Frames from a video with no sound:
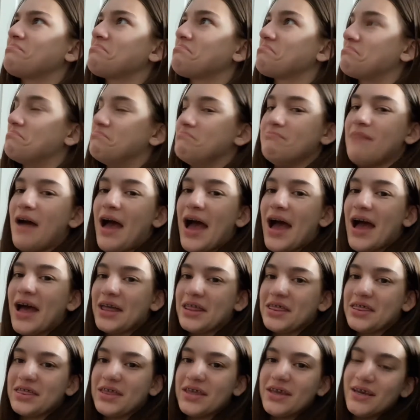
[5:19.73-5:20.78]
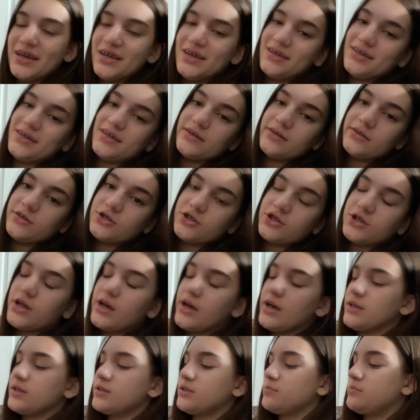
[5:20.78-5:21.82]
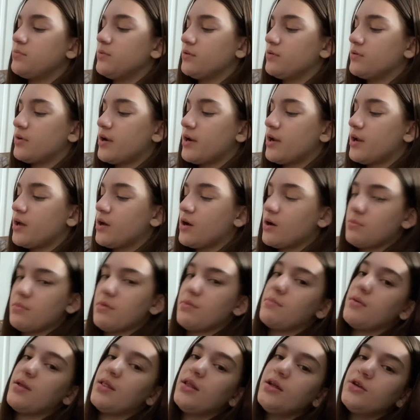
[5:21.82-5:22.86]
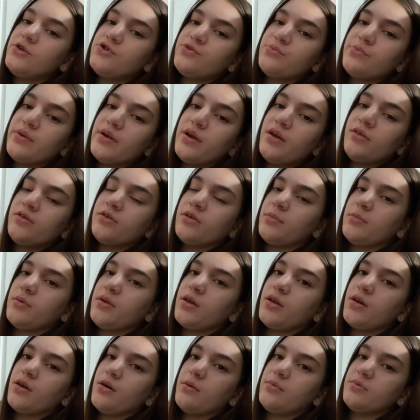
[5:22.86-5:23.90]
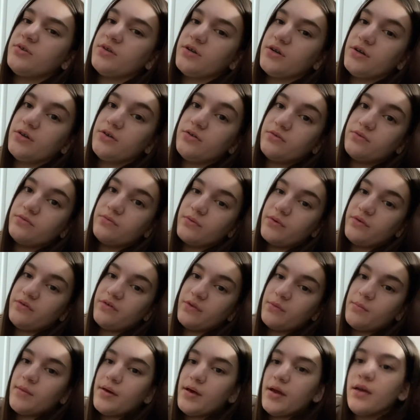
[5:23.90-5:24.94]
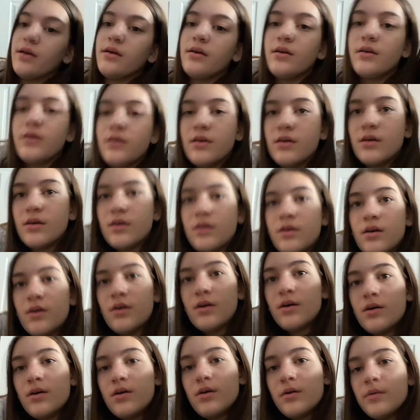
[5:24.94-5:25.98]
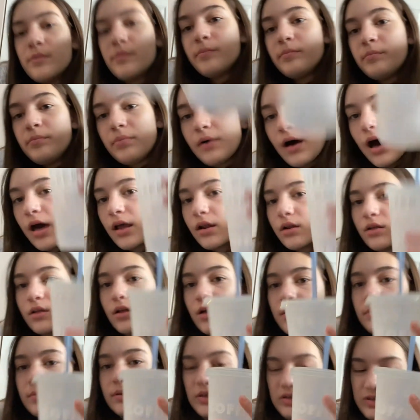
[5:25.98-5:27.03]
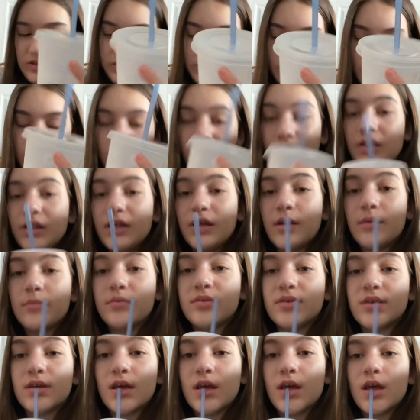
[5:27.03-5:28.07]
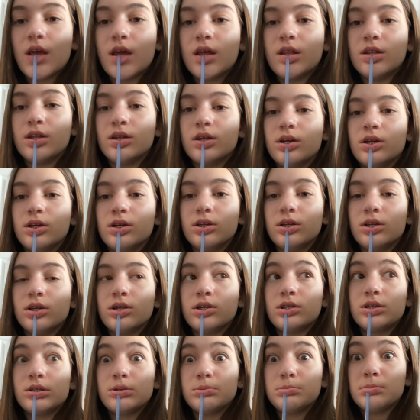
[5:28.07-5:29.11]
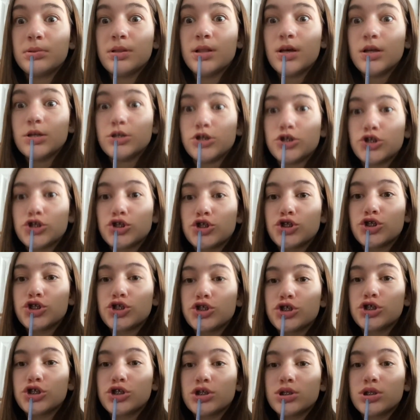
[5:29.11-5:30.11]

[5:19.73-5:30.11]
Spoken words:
math and English class. But right now I'm on my lunch break, so I'm gonna go upstairs, refill my bottle up because it's completely empty, and then get some lunch.